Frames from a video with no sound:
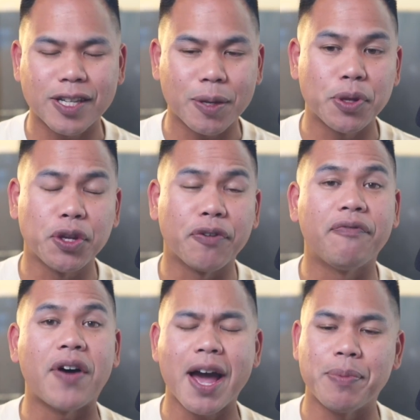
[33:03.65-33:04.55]
but they're
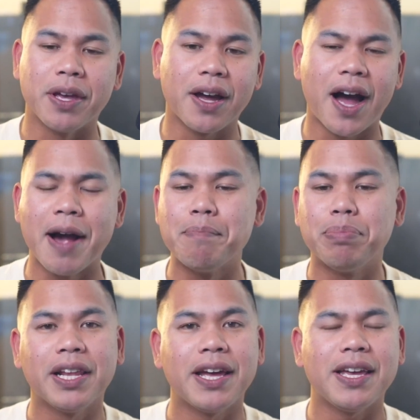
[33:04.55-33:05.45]
vibing. I'm
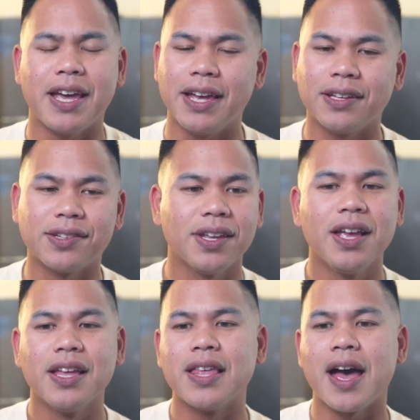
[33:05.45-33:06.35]
playing hits
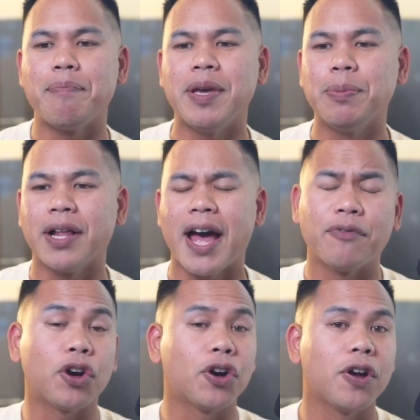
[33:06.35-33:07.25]
that people
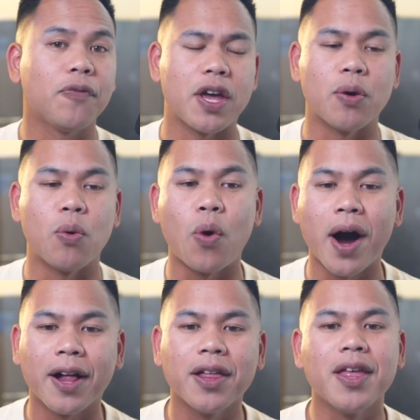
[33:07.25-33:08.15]
haven't heard of in a
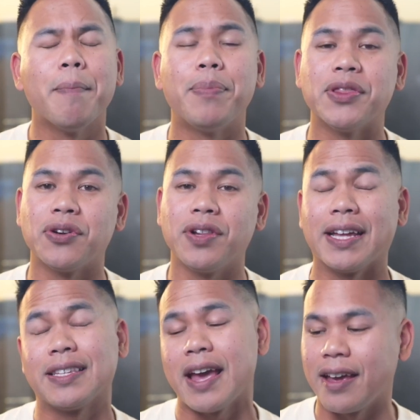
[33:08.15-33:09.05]
while, but they're
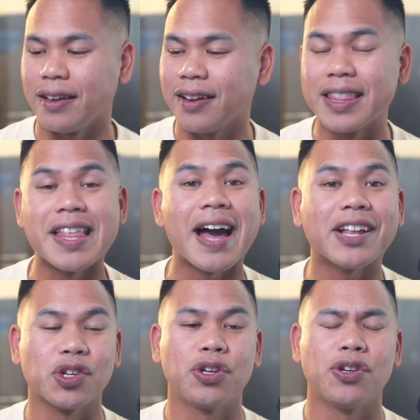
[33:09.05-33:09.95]
like, dang,
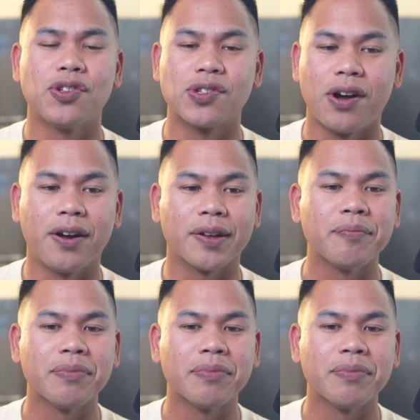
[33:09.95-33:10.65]
that's a good song.